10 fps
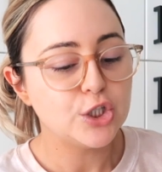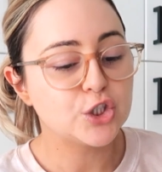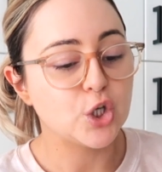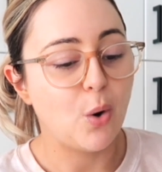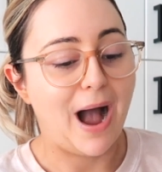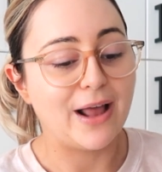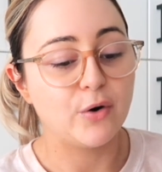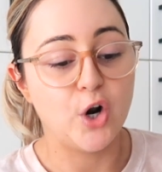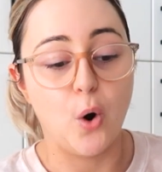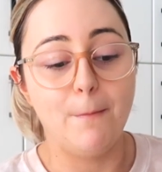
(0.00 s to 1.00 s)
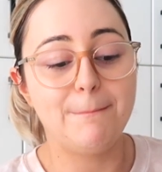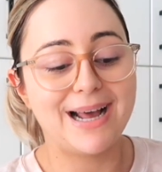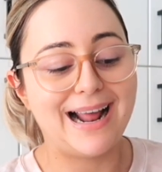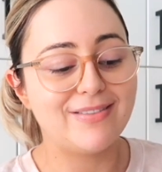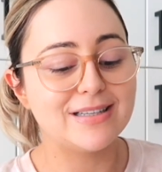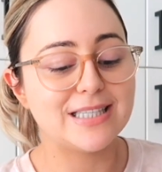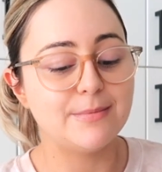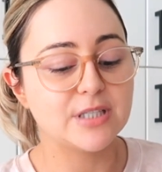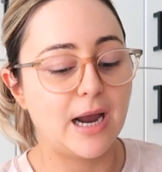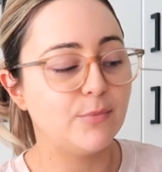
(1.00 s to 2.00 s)
So I don't know. But at the
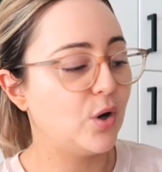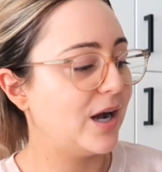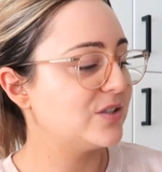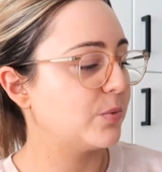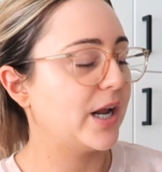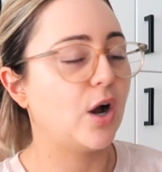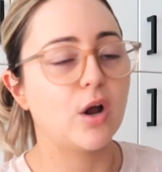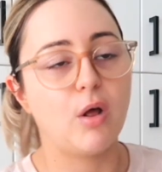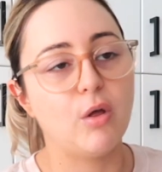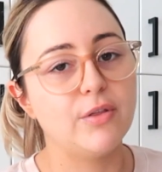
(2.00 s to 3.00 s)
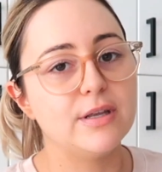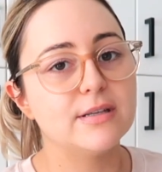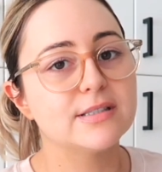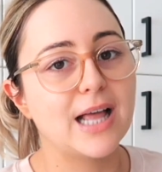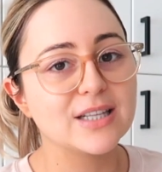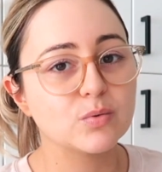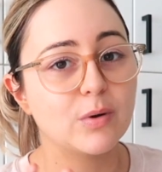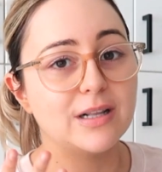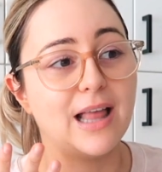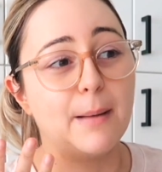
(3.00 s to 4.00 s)
same time, you guys, when I got all these, that's
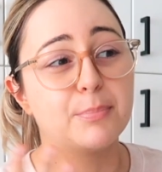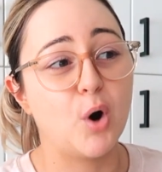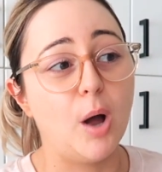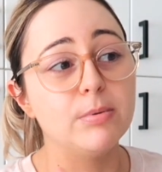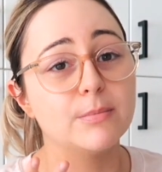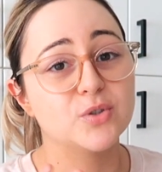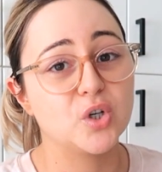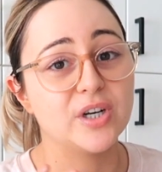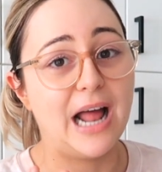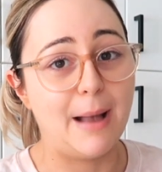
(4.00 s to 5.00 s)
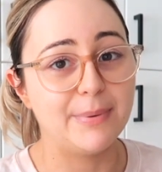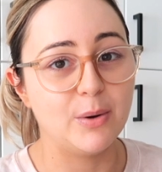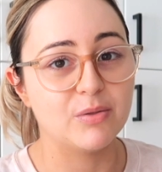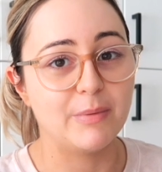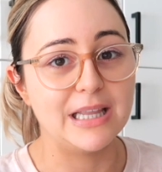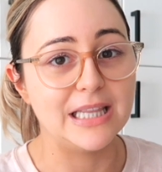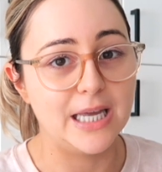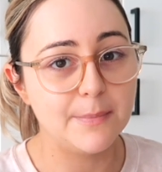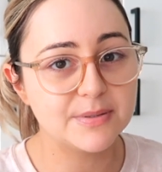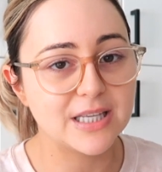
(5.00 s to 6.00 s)
when that problem started happening with my
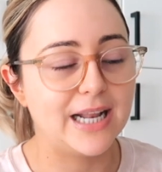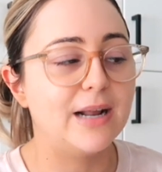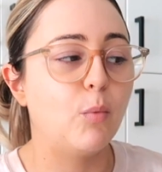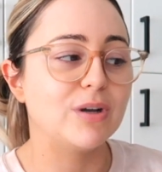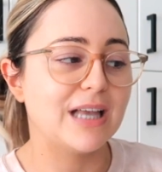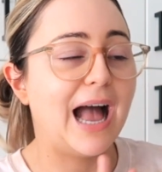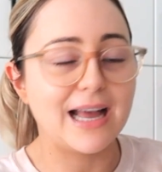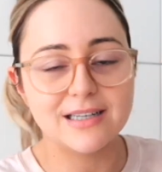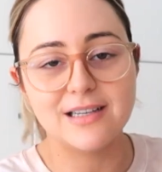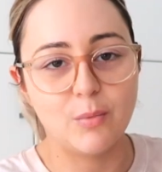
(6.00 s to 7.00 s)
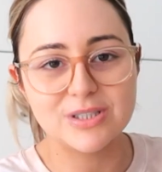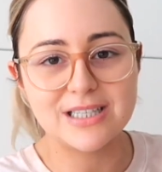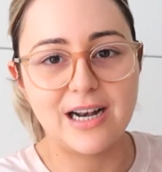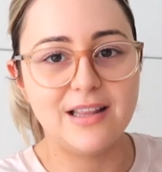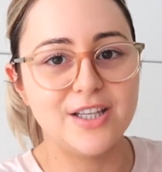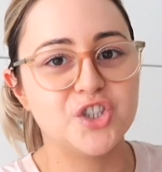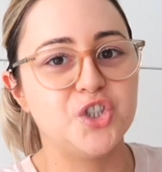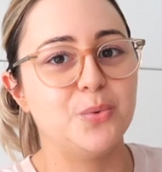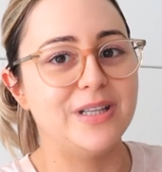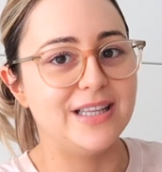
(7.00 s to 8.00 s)
lips. And it, was, had, it wasn't anything to
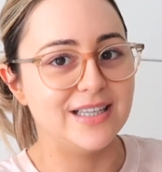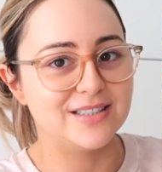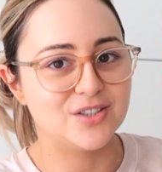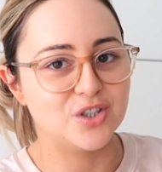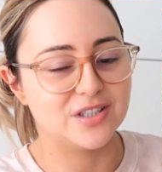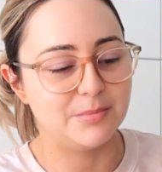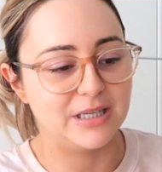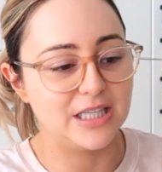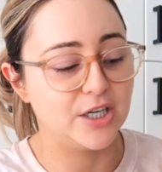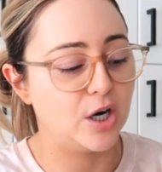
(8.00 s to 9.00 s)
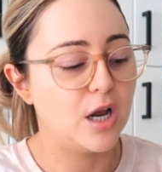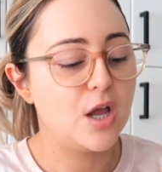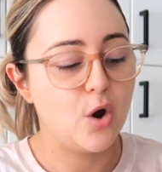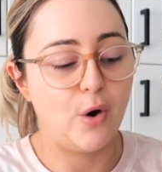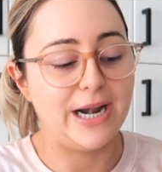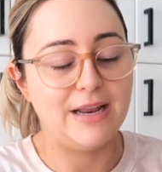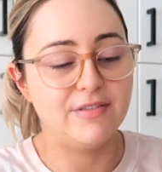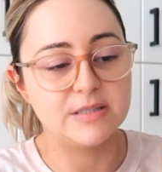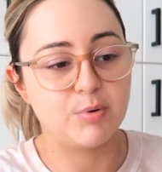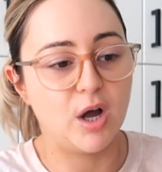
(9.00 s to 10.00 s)
do with this, just to be clear, or any of
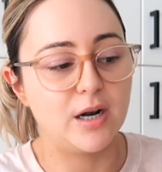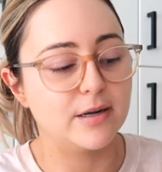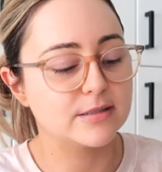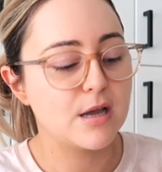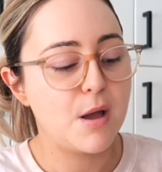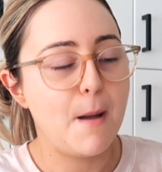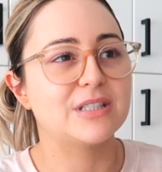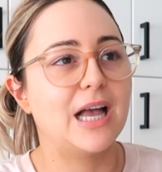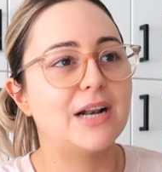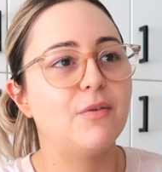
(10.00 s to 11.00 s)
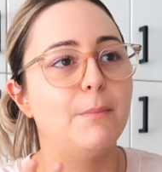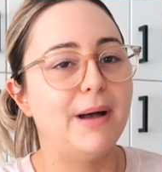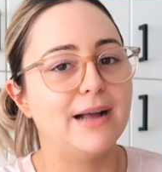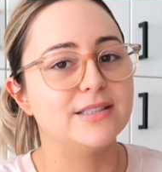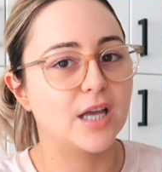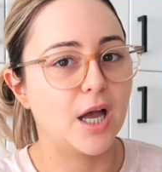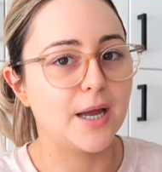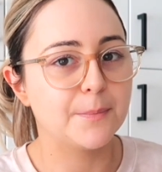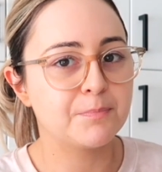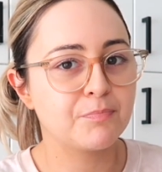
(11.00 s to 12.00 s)
these products. It was kind of a bad
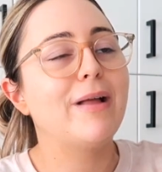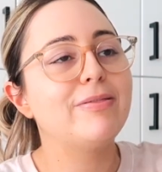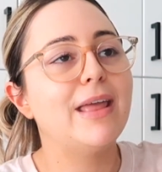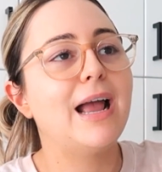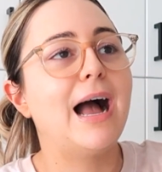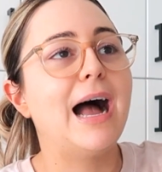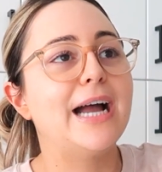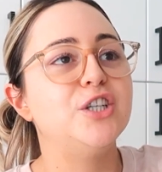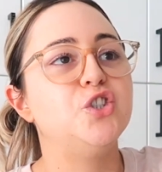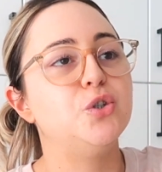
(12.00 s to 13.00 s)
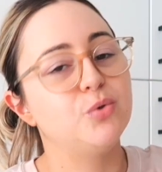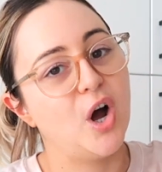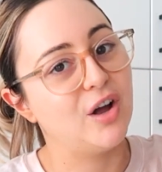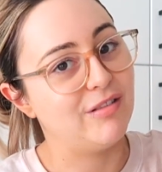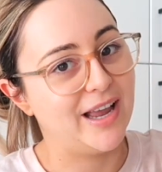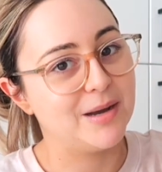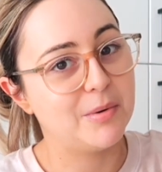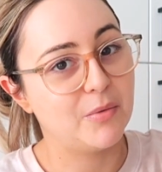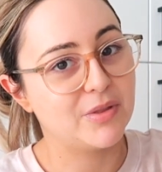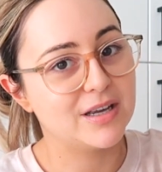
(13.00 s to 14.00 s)
time. One thing I do not like
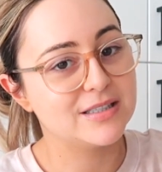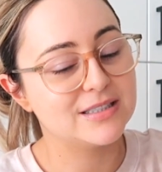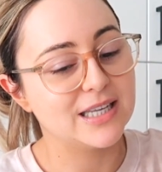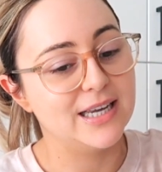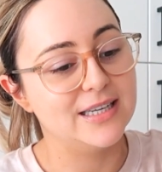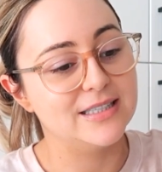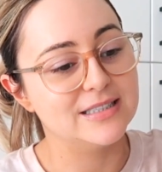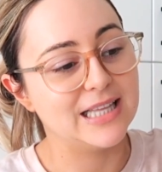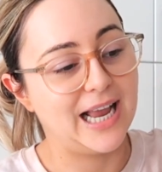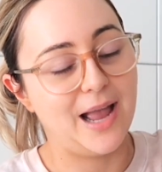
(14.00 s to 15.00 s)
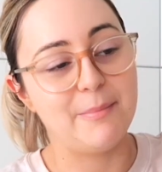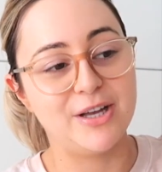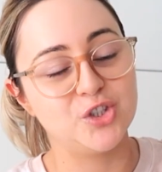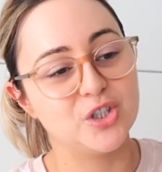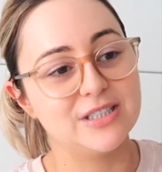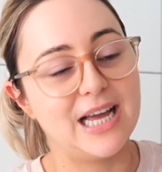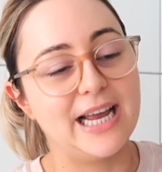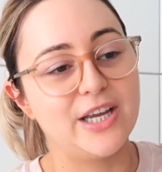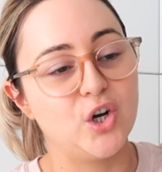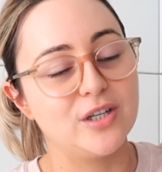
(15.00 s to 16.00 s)
about this is, like I mentioned,
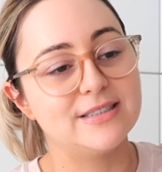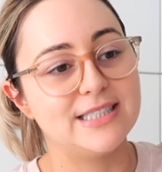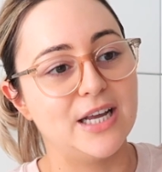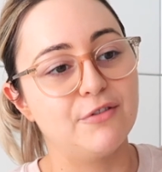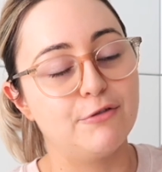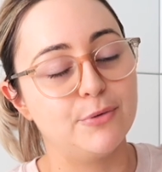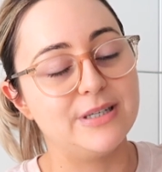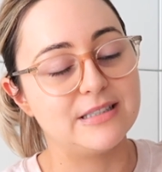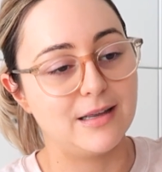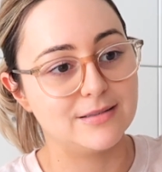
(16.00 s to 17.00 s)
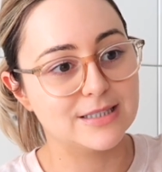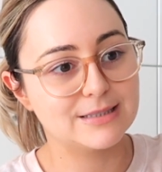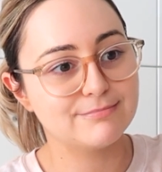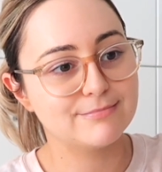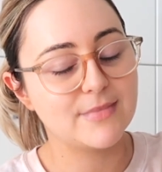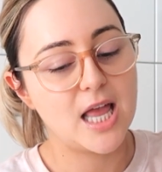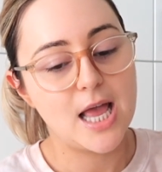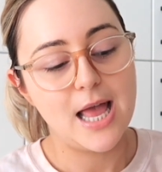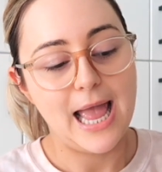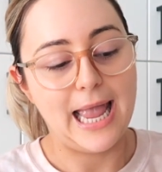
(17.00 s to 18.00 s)
I cannot stand fruity scents
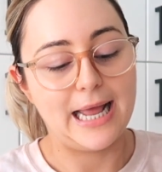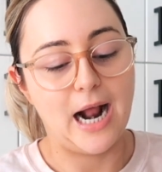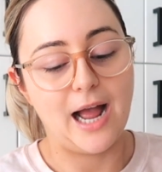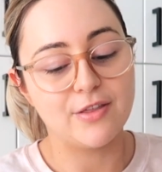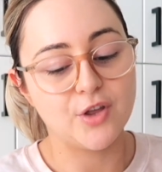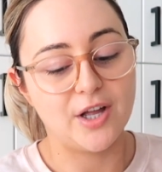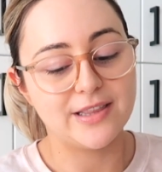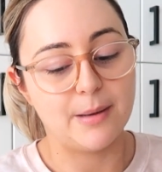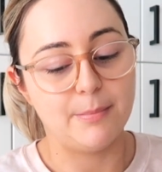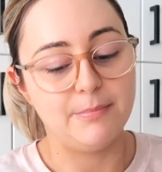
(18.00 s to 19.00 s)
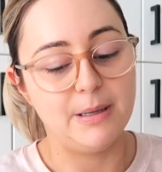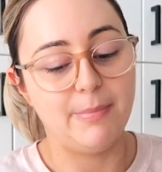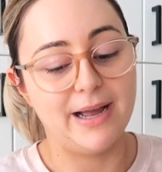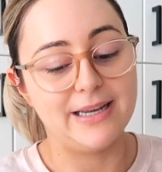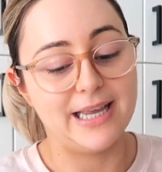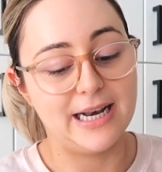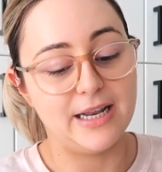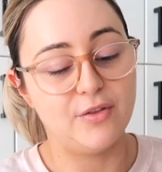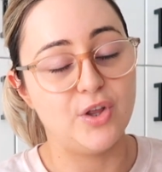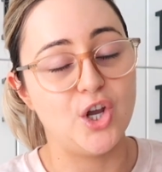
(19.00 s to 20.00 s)
and I thought that me by
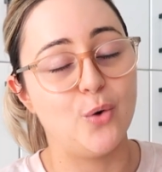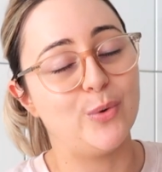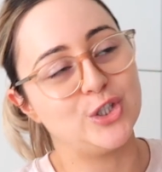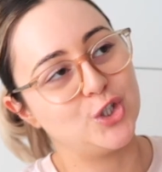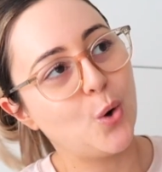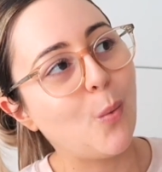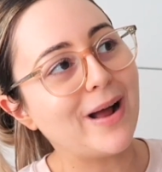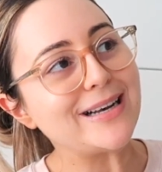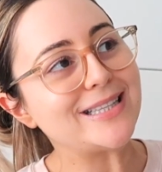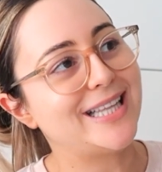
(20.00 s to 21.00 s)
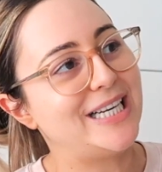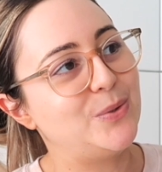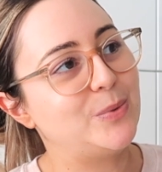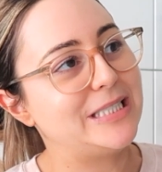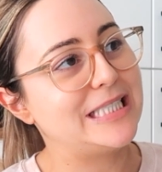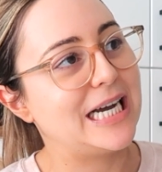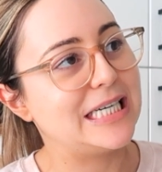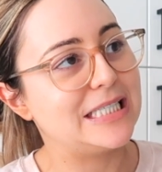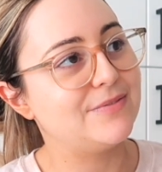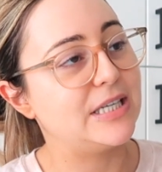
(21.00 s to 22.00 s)
getting the original one that it wouldn't
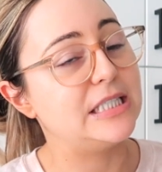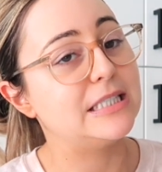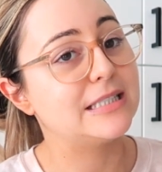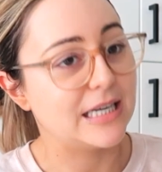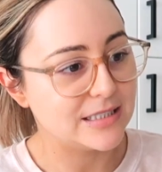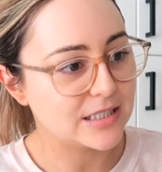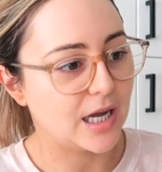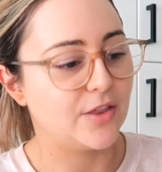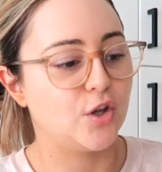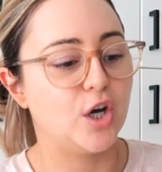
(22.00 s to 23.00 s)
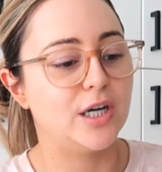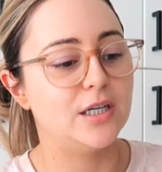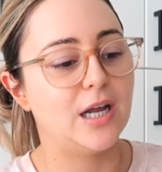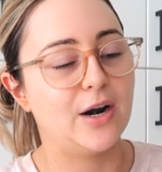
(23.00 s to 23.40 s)
have any scent. I thought,